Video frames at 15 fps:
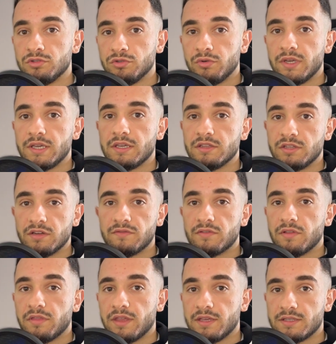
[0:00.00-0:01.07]
doing
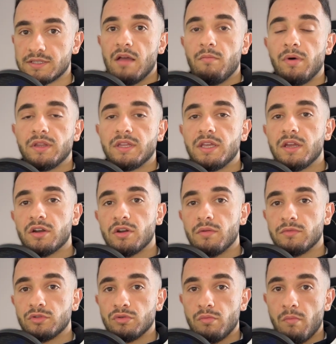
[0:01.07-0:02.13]
different things. But here,
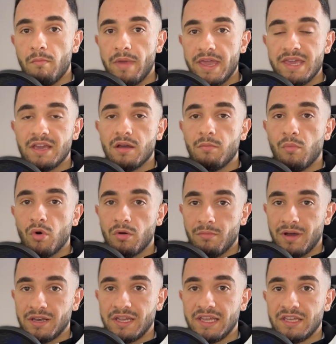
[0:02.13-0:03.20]
to make more
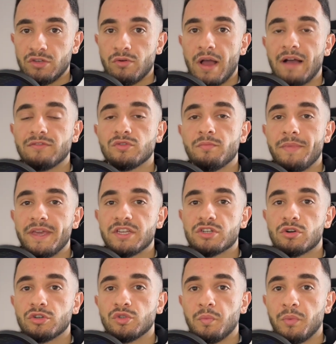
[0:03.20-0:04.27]
money, you have to make
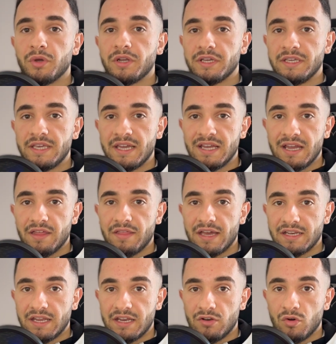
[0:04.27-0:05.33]
sure to put a gig
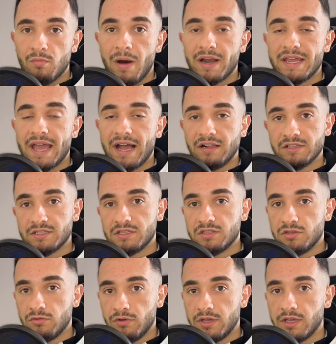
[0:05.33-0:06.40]
that nobody else is
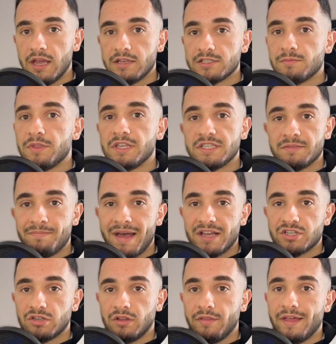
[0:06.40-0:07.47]
doing, something
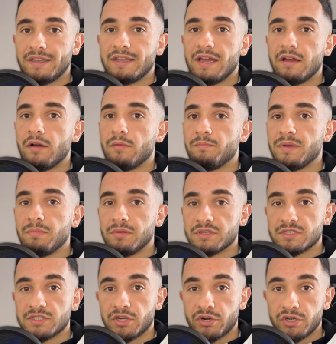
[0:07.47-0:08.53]
special that uh, people
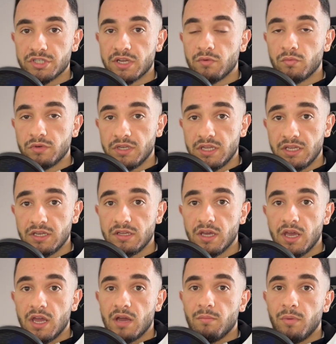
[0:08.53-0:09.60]
search and need,
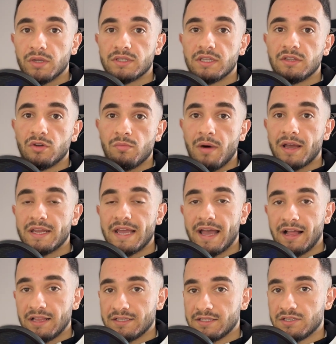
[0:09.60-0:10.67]
but nobody
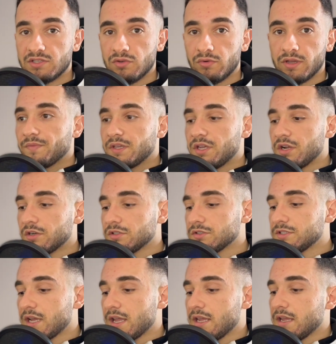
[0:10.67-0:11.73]
else is doing. Here
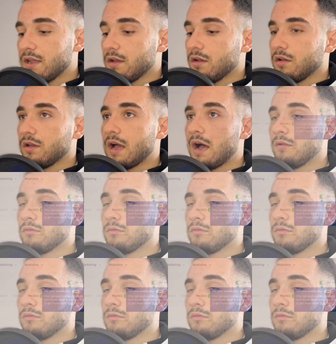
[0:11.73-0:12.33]
today, uh, I